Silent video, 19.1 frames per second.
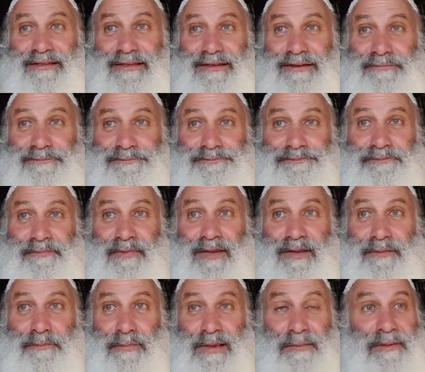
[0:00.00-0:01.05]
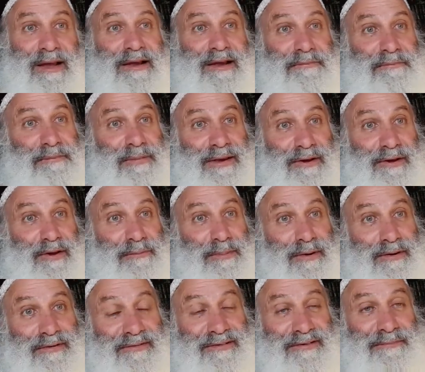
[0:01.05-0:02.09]
then maybe I'd be a good
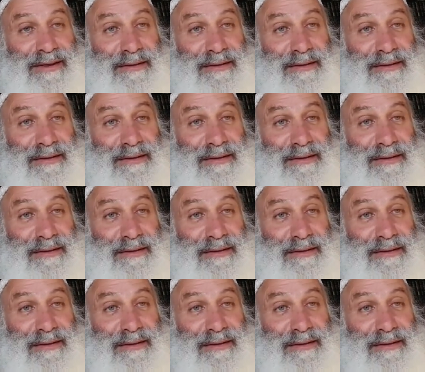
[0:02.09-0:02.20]
person.